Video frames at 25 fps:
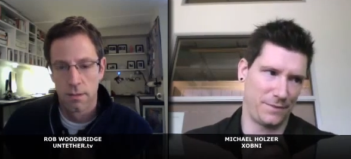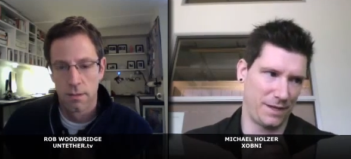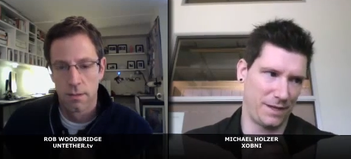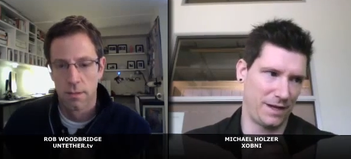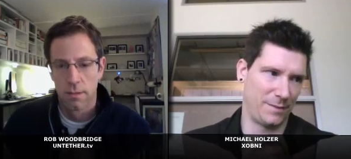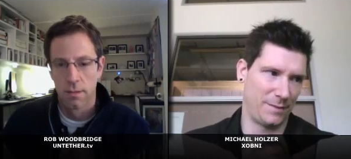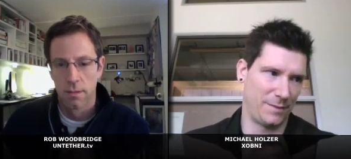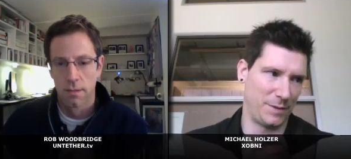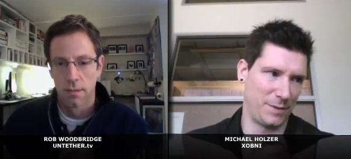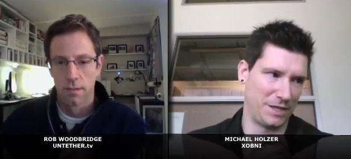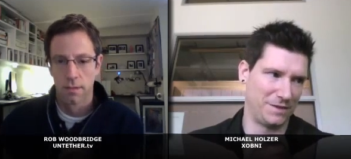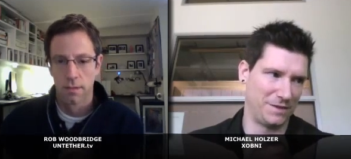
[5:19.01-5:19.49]

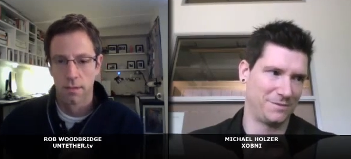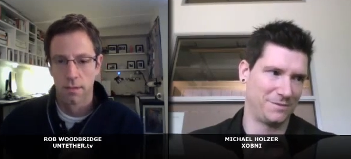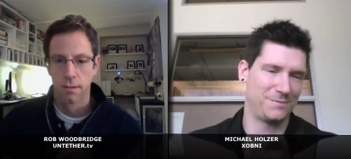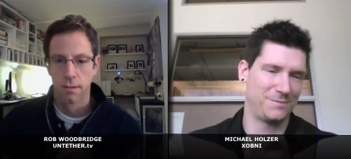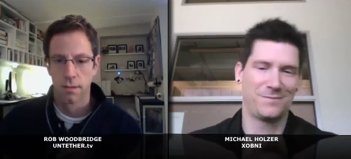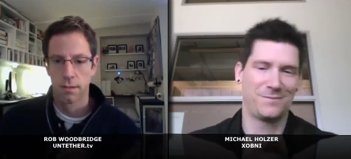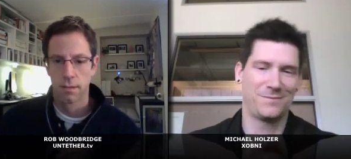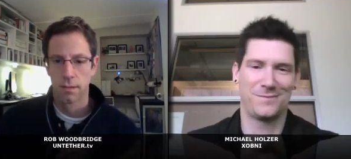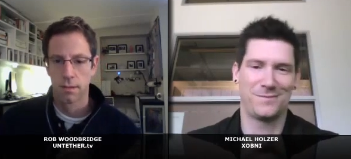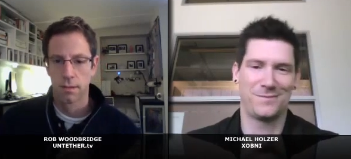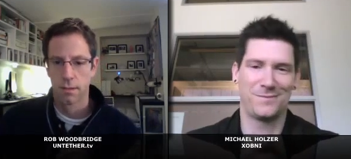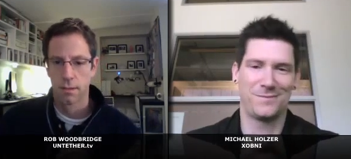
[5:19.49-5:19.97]
Speaker 1: and I mean,
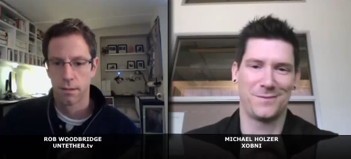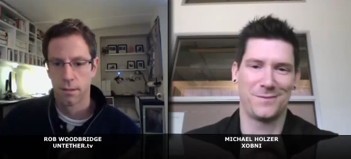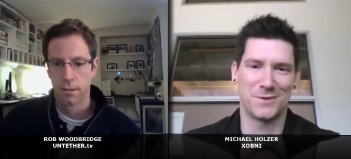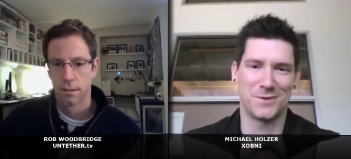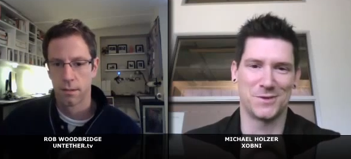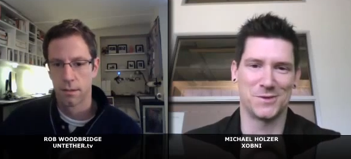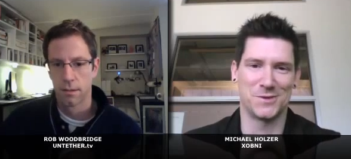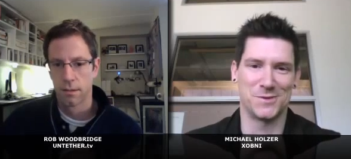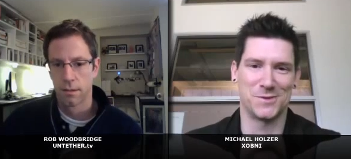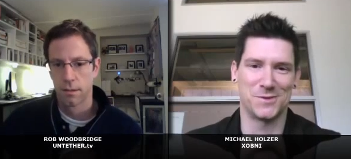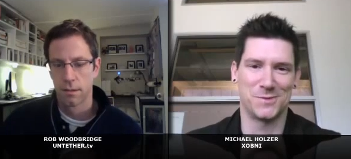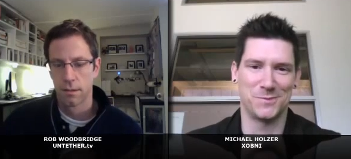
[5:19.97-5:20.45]

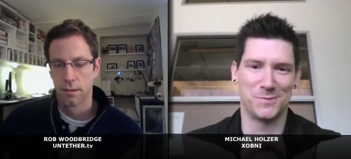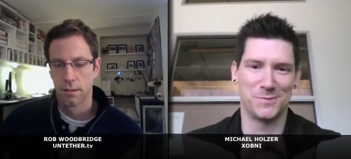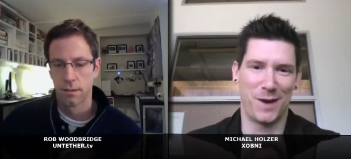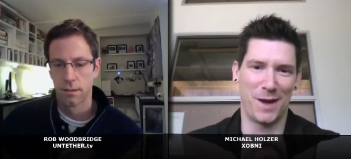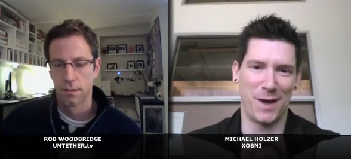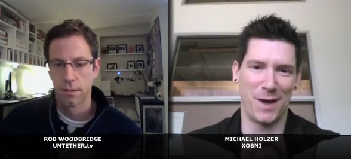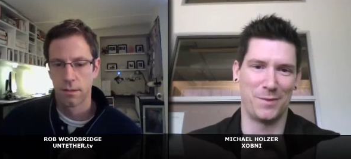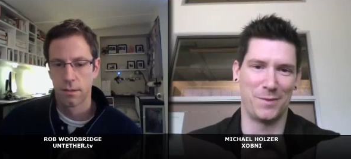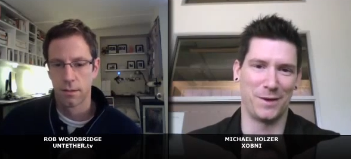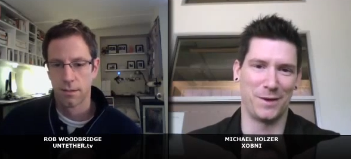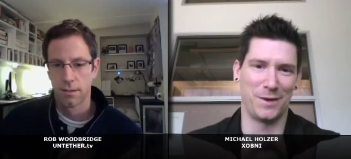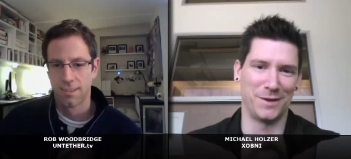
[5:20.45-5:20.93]
this is
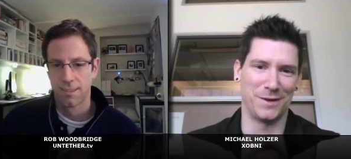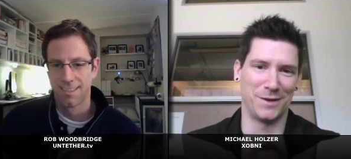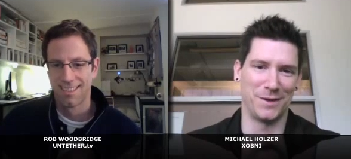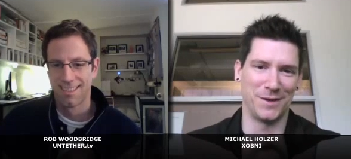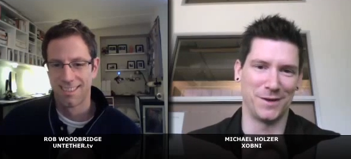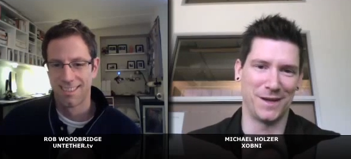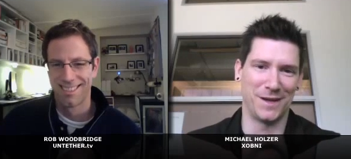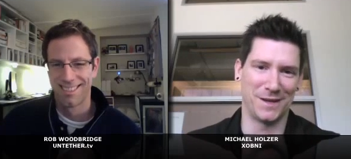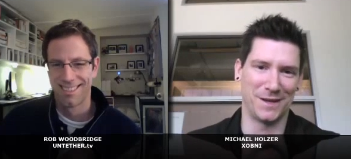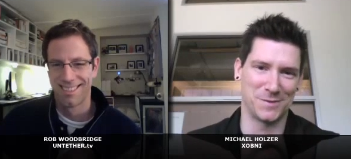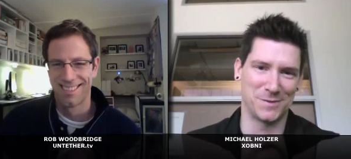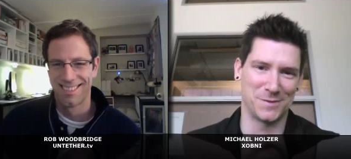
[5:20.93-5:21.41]
my
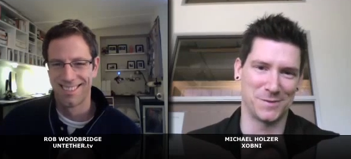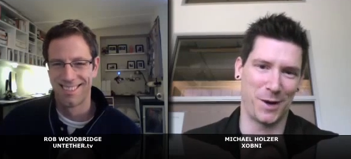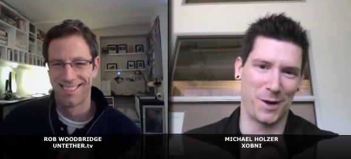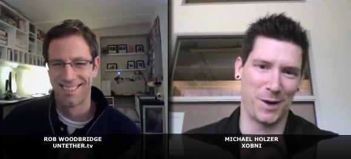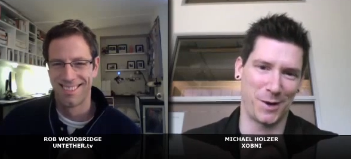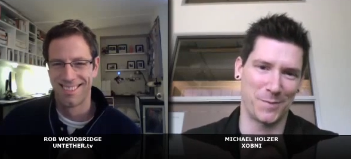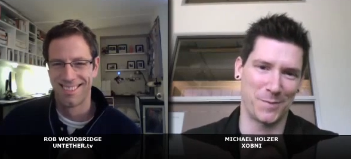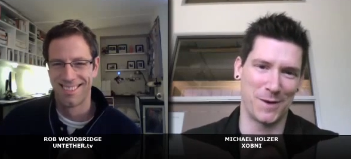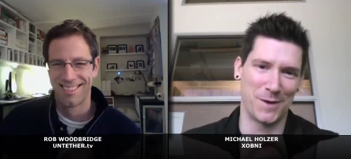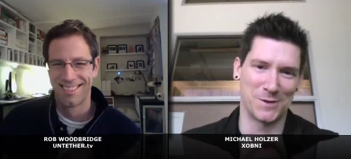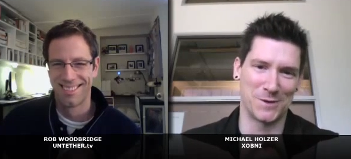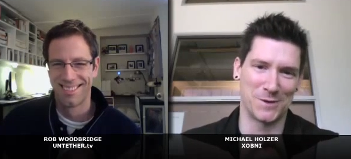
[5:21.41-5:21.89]
opinion as the
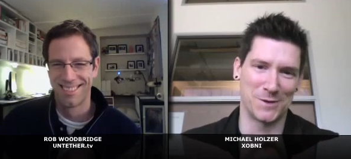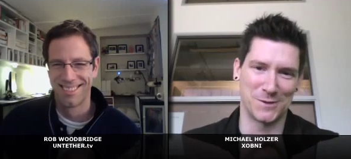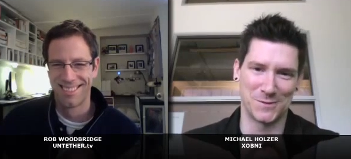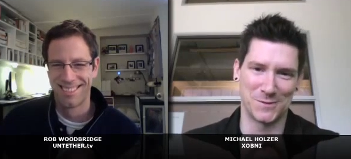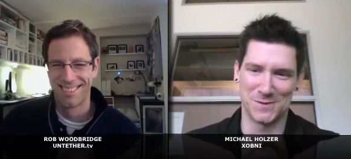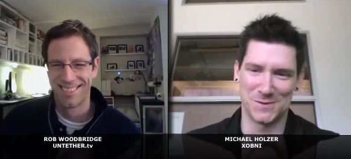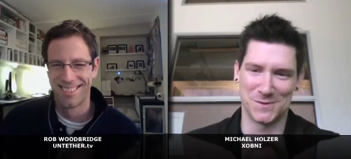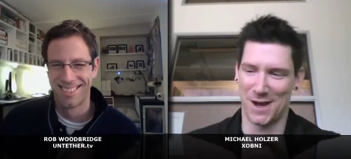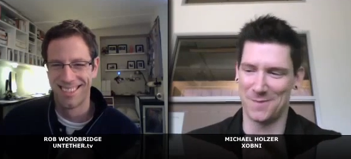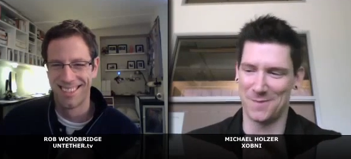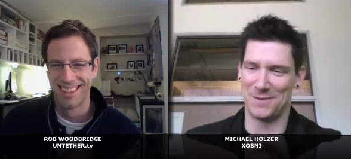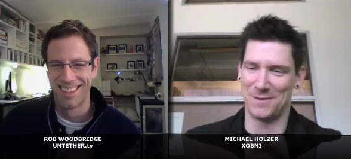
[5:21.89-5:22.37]
product manager of
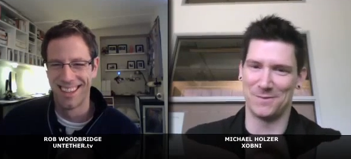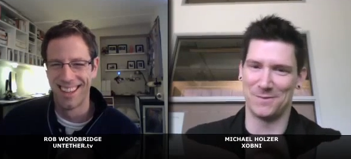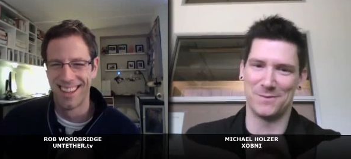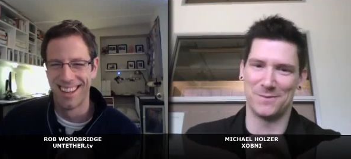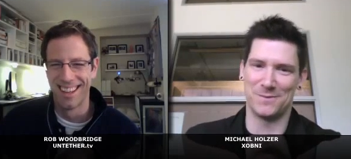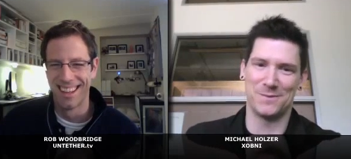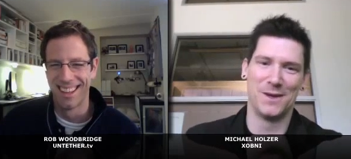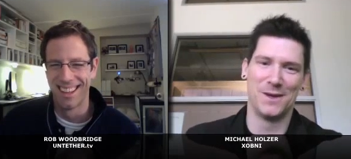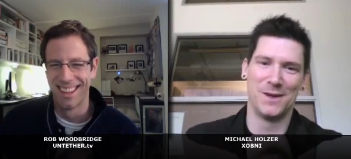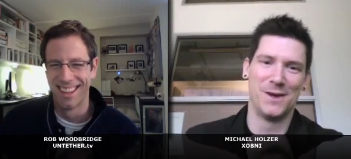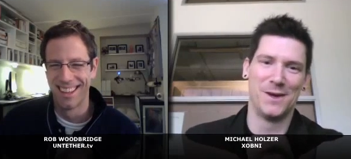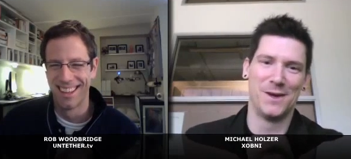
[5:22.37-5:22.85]
Xobni